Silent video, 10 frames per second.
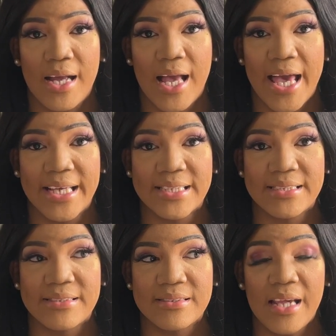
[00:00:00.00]

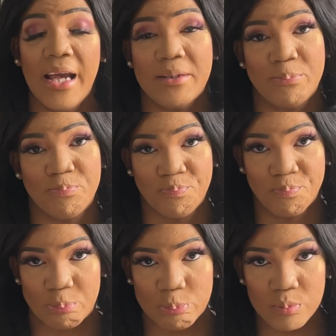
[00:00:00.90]
And yeah,
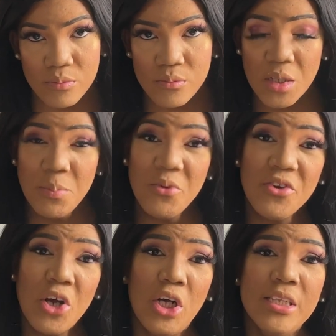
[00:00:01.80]

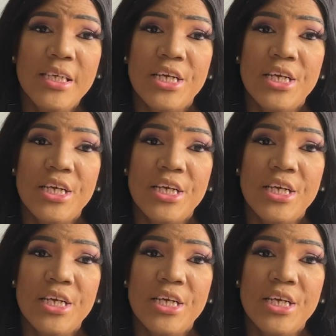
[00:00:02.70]
moving on